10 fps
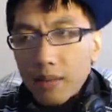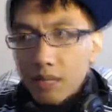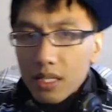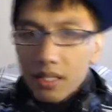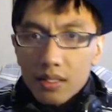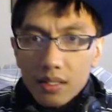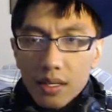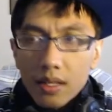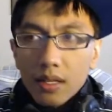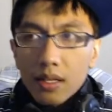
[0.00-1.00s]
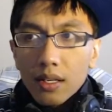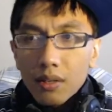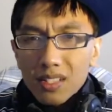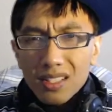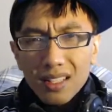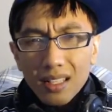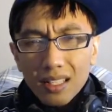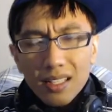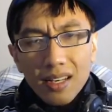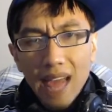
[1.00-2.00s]
But it's just
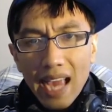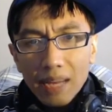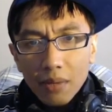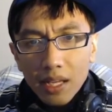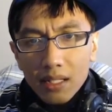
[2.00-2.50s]
a nagging pain.